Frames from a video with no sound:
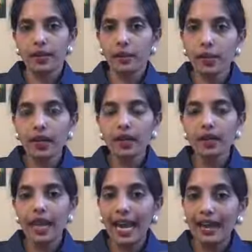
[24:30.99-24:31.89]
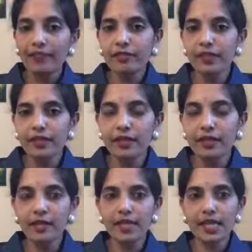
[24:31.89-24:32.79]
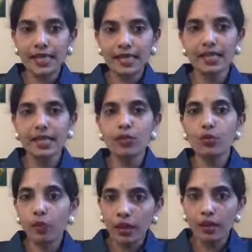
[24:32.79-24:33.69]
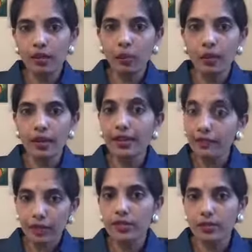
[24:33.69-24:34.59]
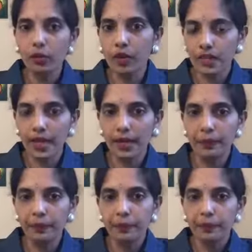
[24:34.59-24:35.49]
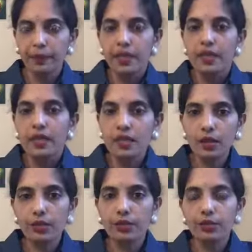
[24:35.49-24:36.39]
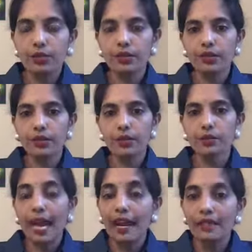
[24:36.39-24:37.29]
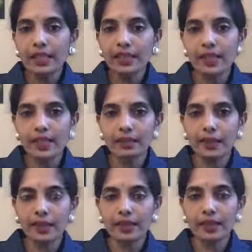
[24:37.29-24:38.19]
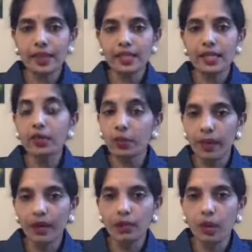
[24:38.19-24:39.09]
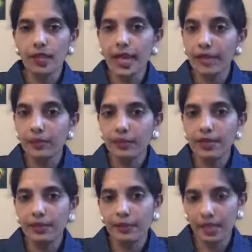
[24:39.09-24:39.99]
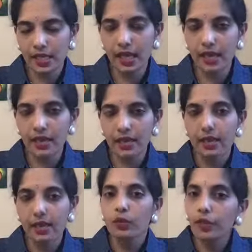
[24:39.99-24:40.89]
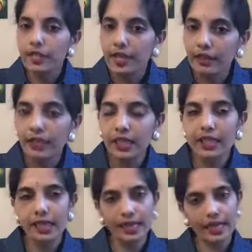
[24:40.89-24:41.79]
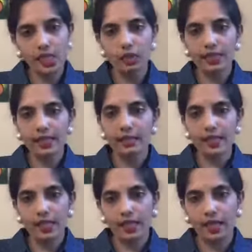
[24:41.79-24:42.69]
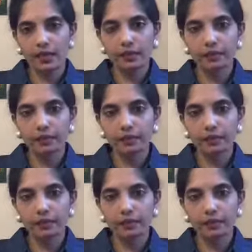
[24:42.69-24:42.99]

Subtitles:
We have the tendency to work more if there is more time. So having the discipline that no matter what, I will sleep at 10 will definitely let you sleep at 10.